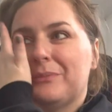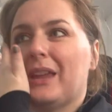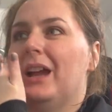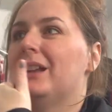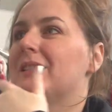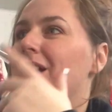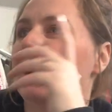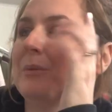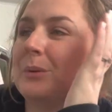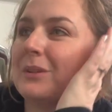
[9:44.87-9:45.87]
And
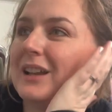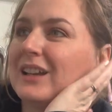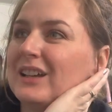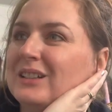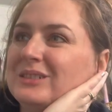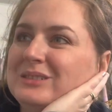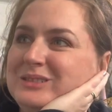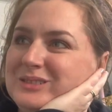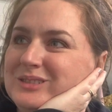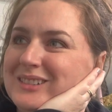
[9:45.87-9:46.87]
we were like, ooh,